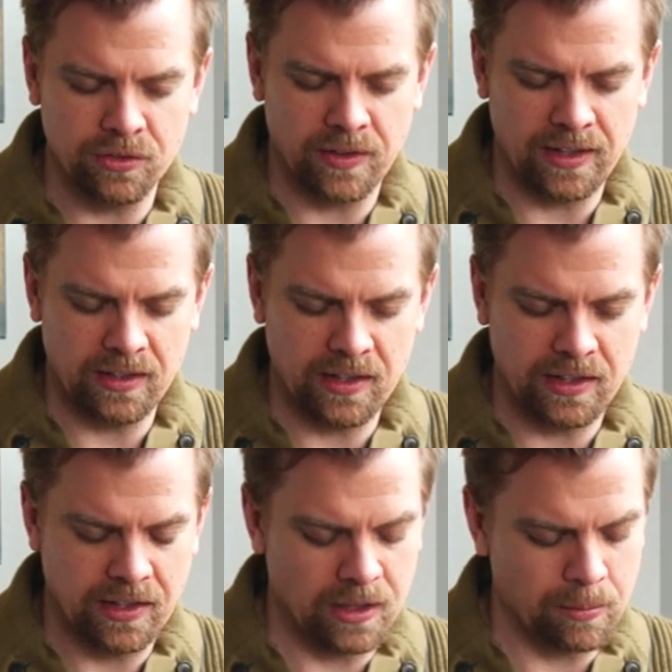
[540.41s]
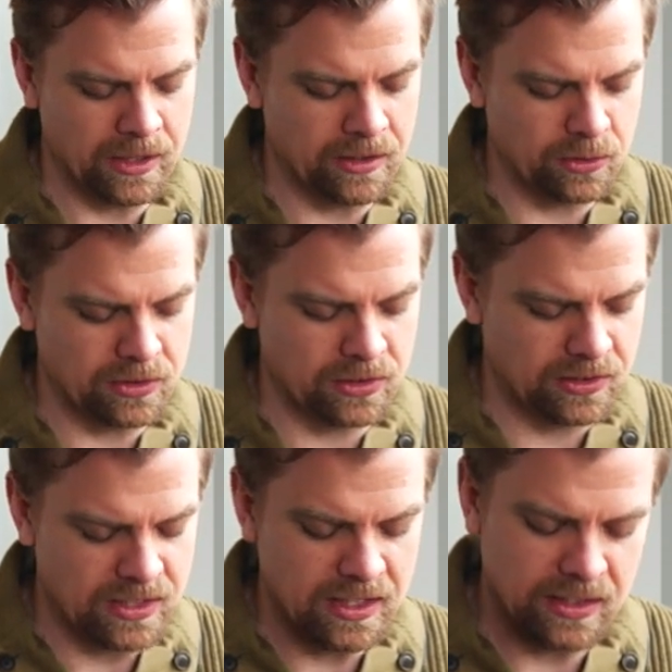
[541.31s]
to find it in here, but I don't
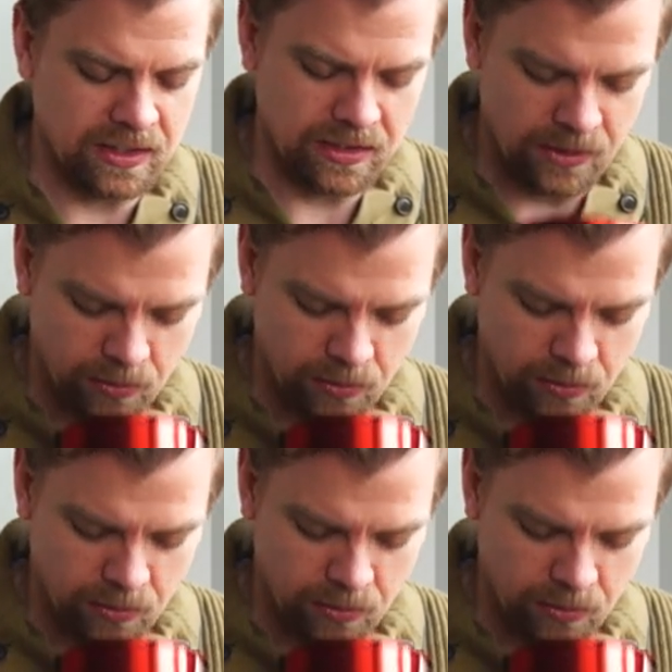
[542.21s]
see it in the